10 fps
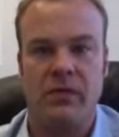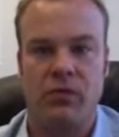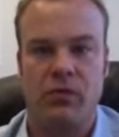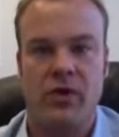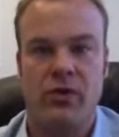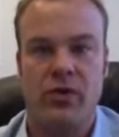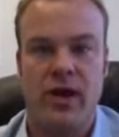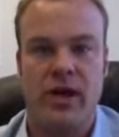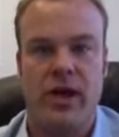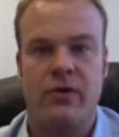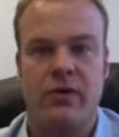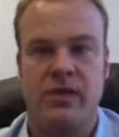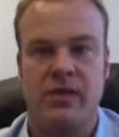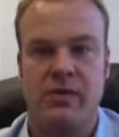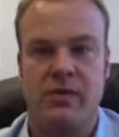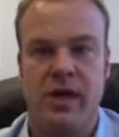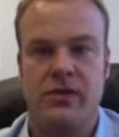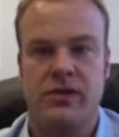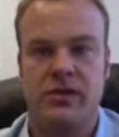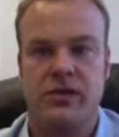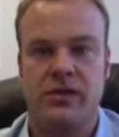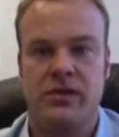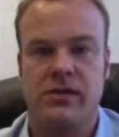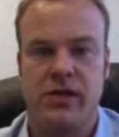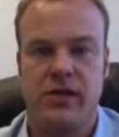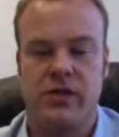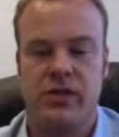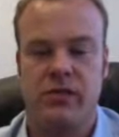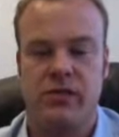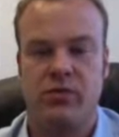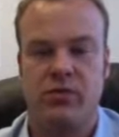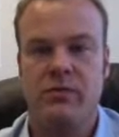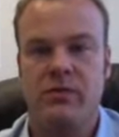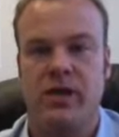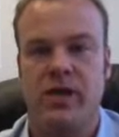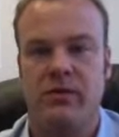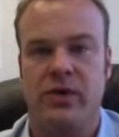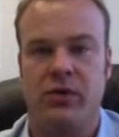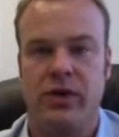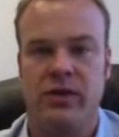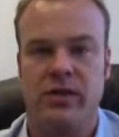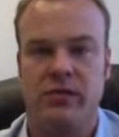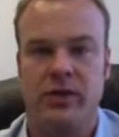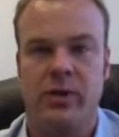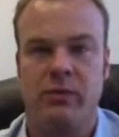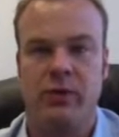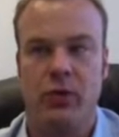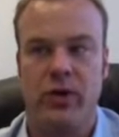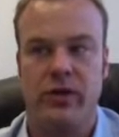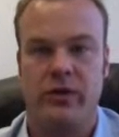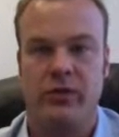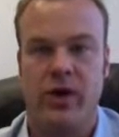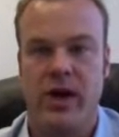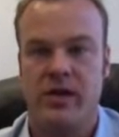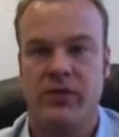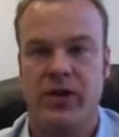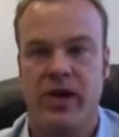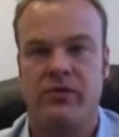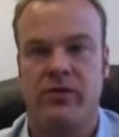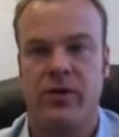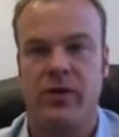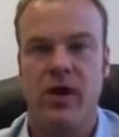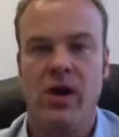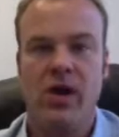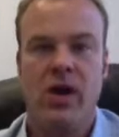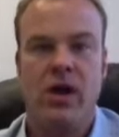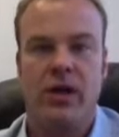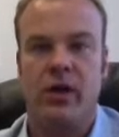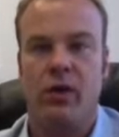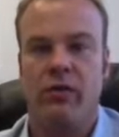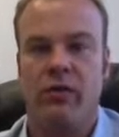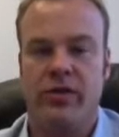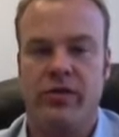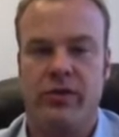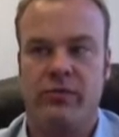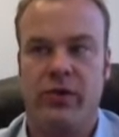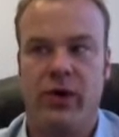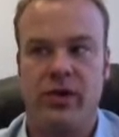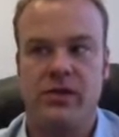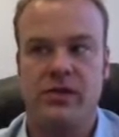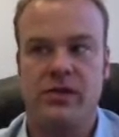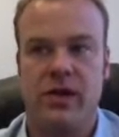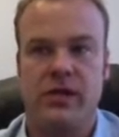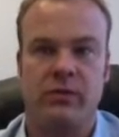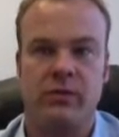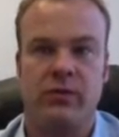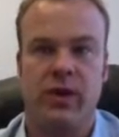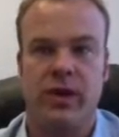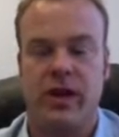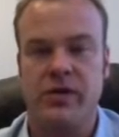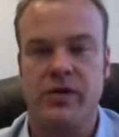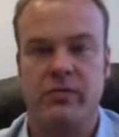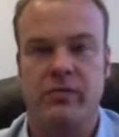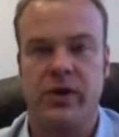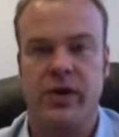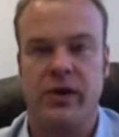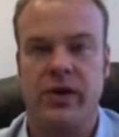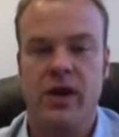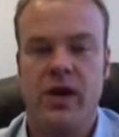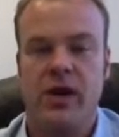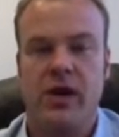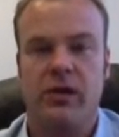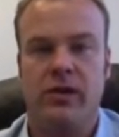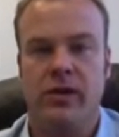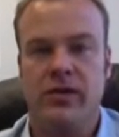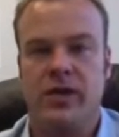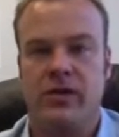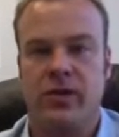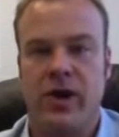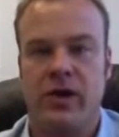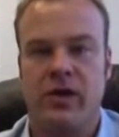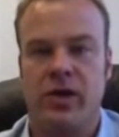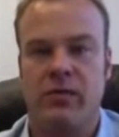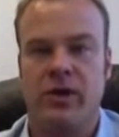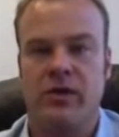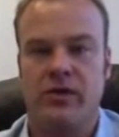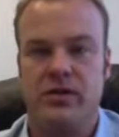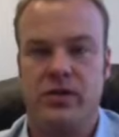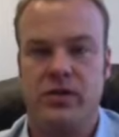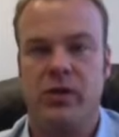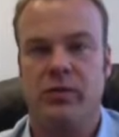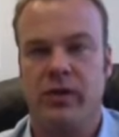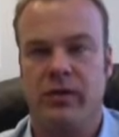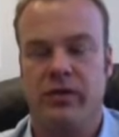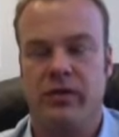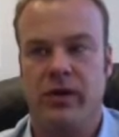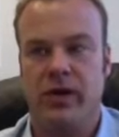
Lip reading: Ranker right now is mainly just a destination website, but we are definitely going to be porting the ranking platform over to third-party sites. I mean, right now you can embed a list on Ranker, but soon you'll be able to,